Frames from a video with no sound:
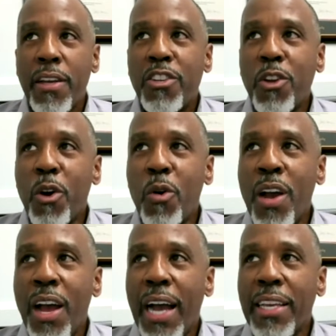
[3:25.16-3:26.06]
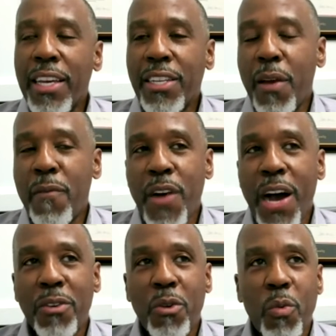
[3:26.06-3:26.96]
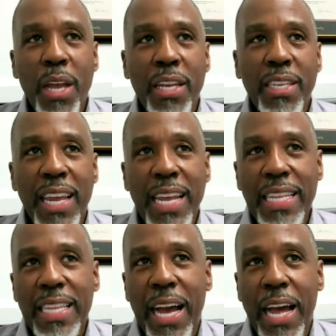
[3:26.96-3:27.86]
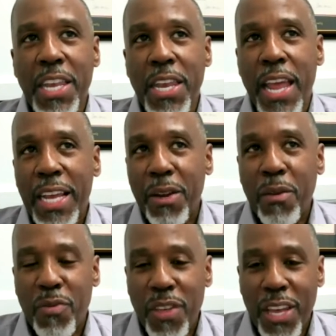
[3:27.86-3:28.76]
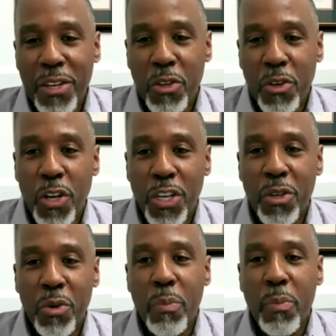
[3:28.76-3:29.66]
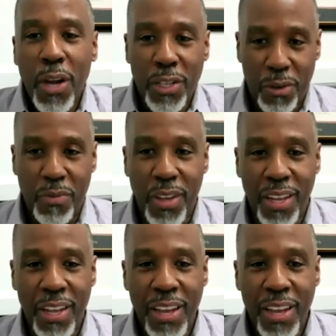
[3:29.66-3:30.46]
Okay. So I guess I found a way to take a negative thing and turn it into a positive thing.